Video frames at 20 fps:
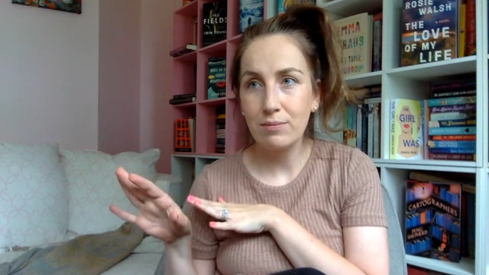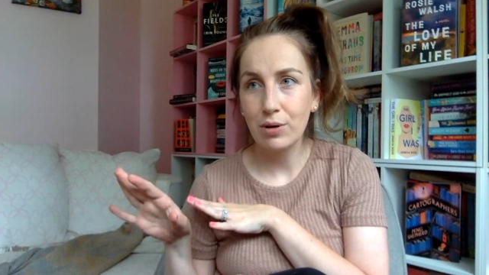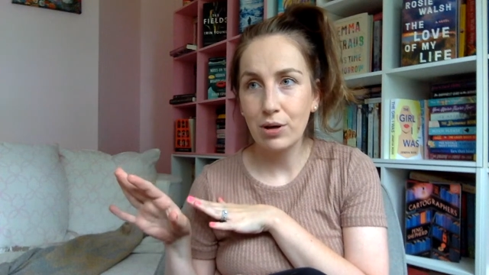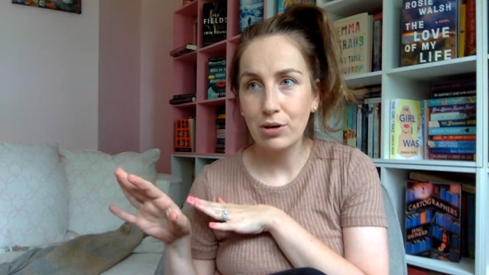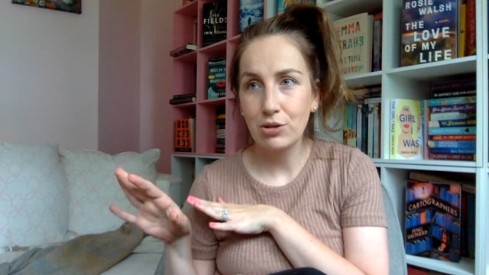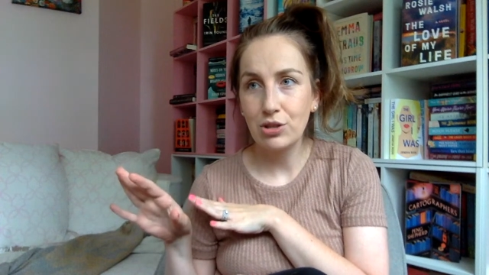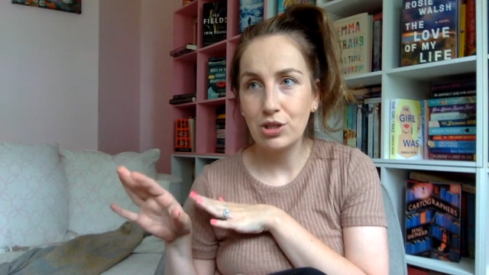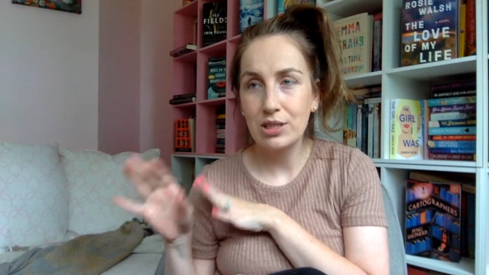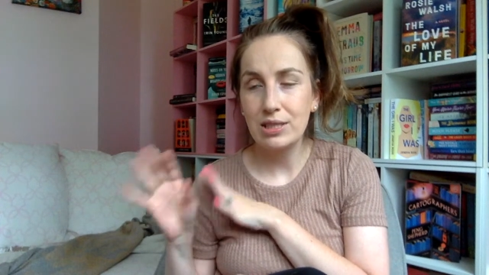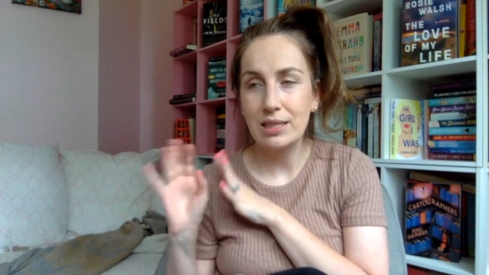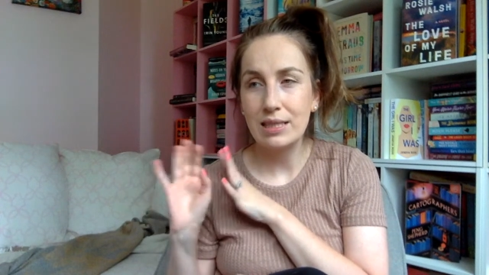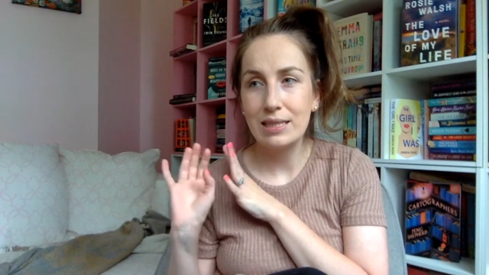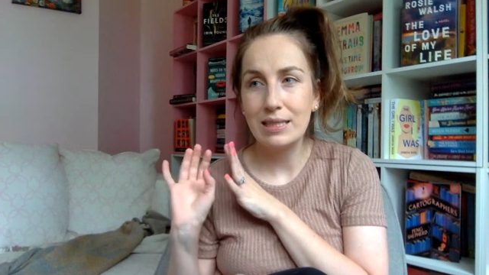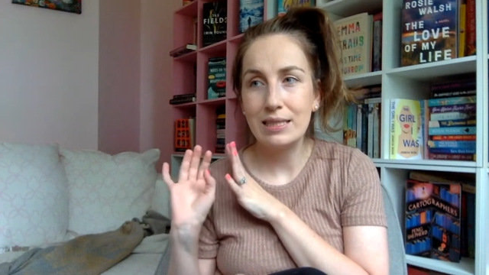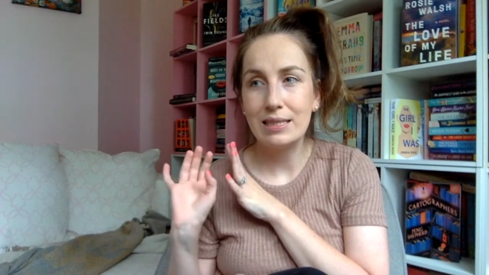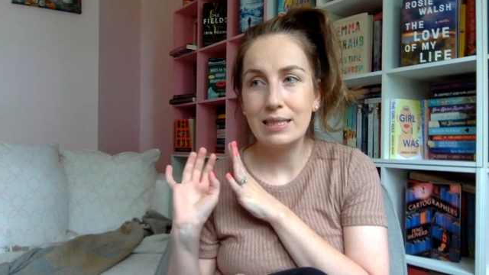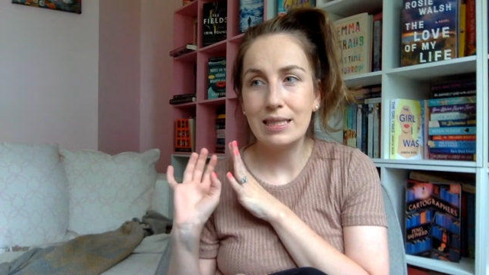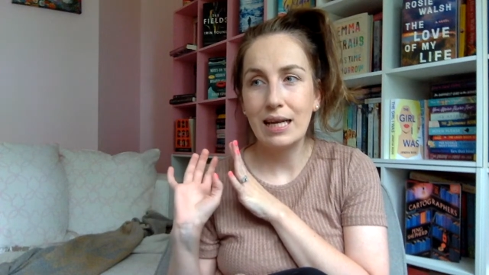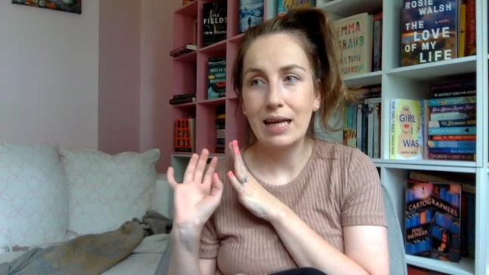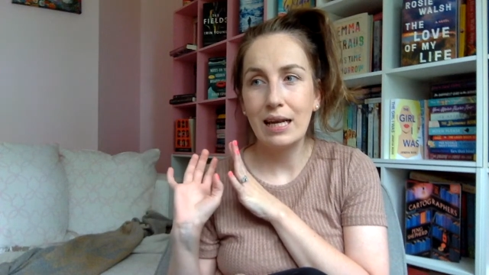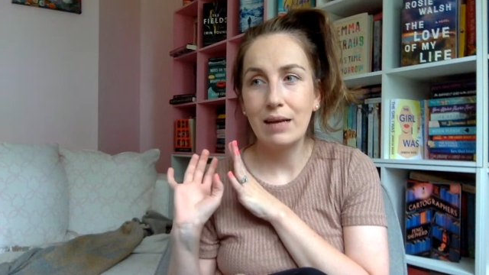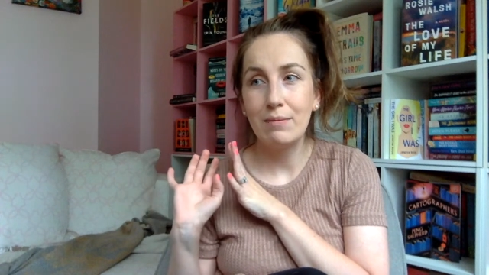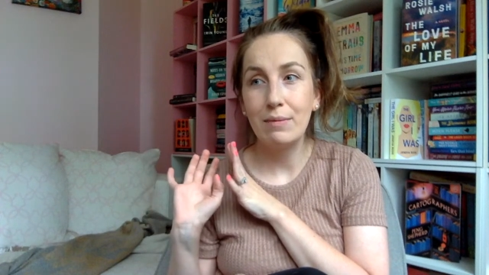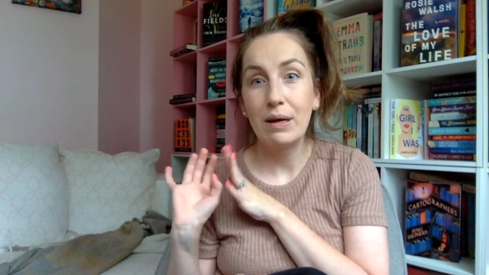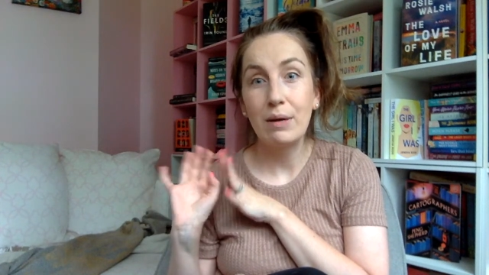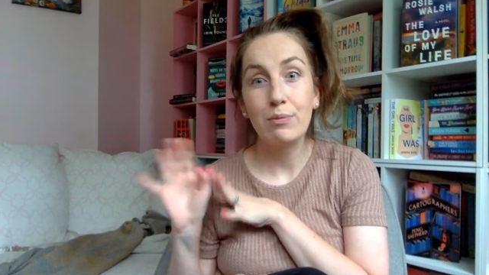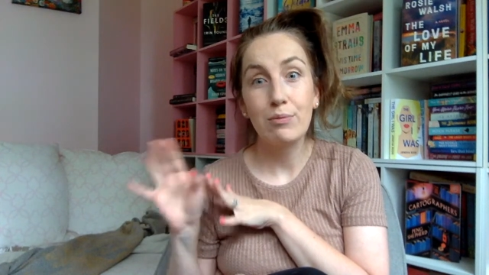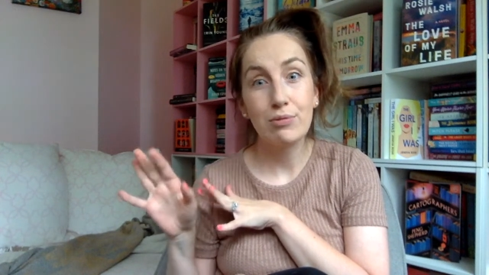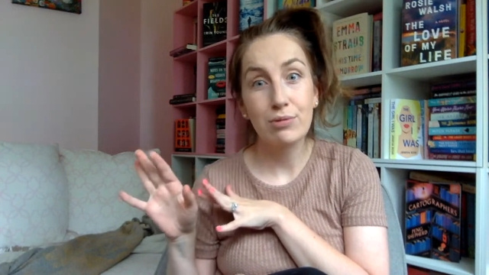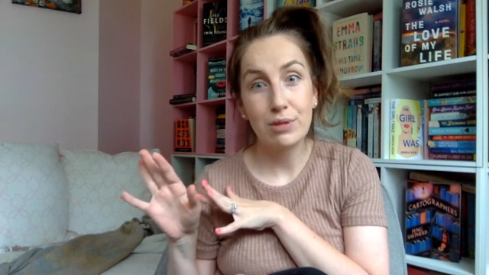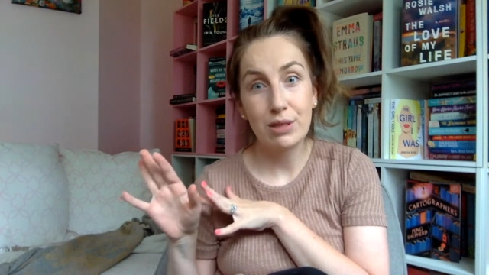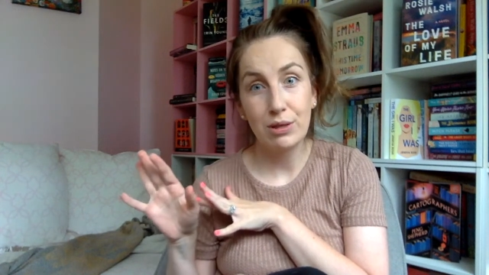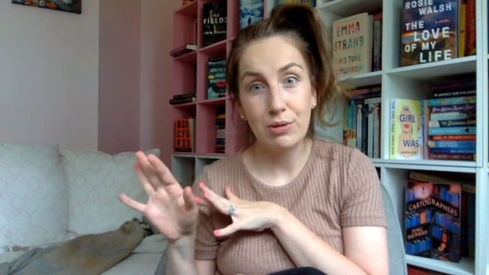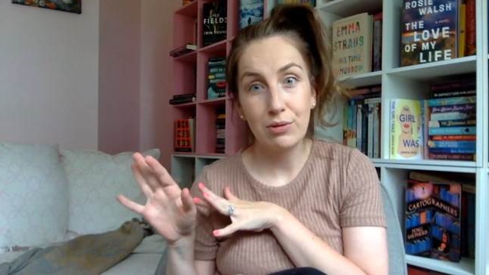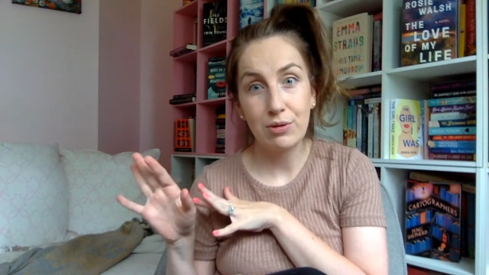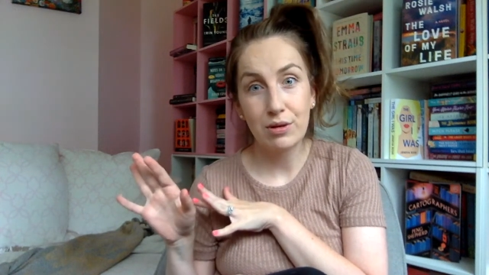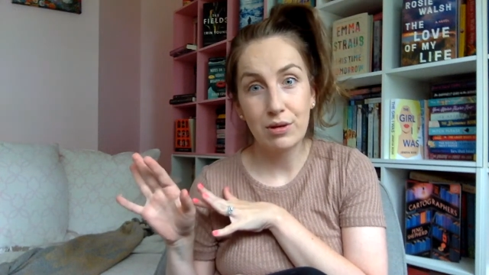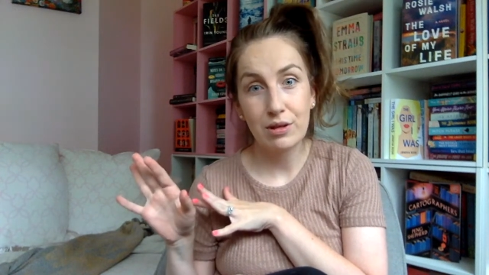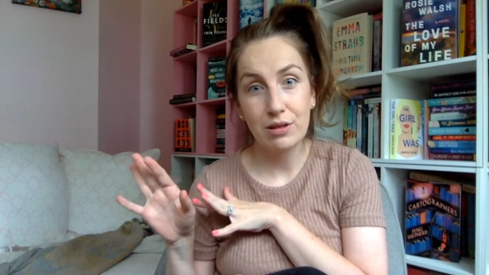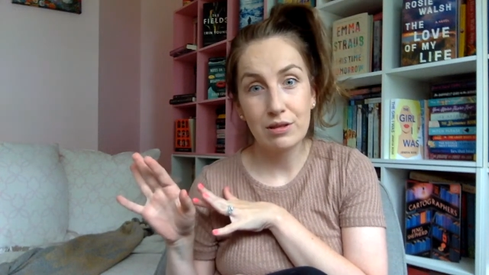purchases and my
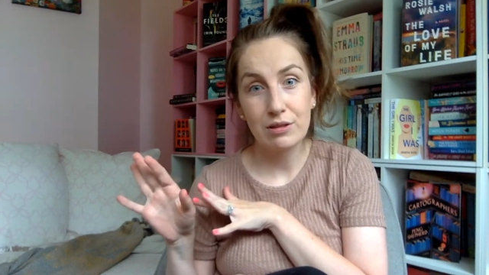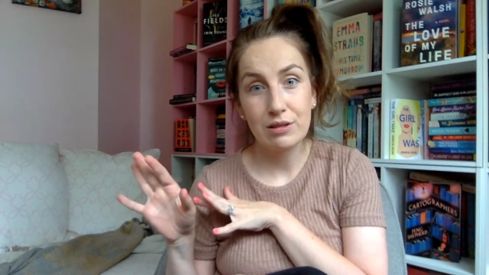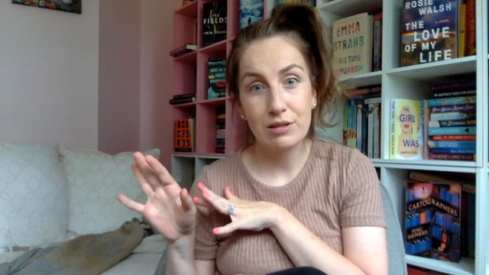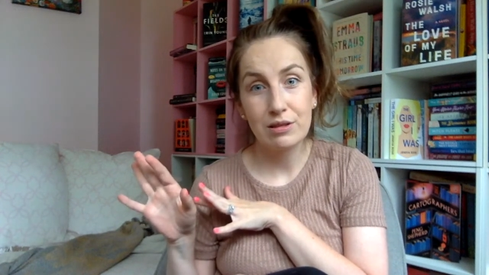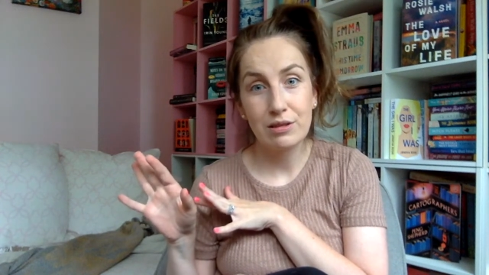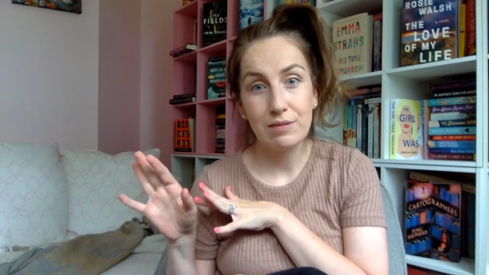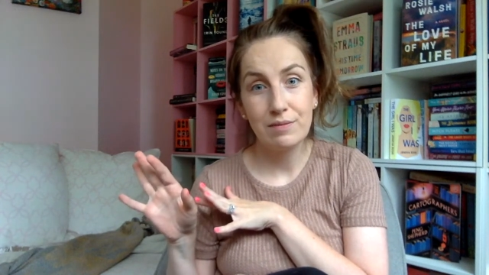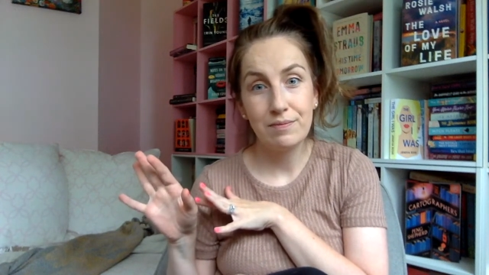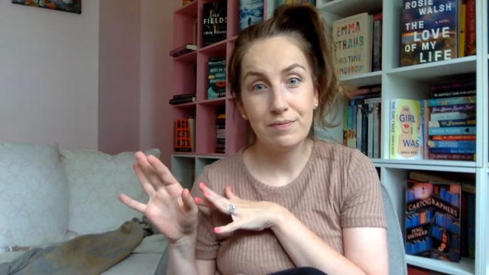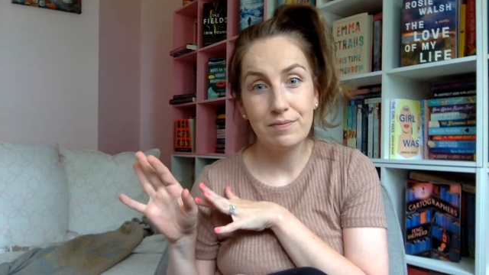pre-orders.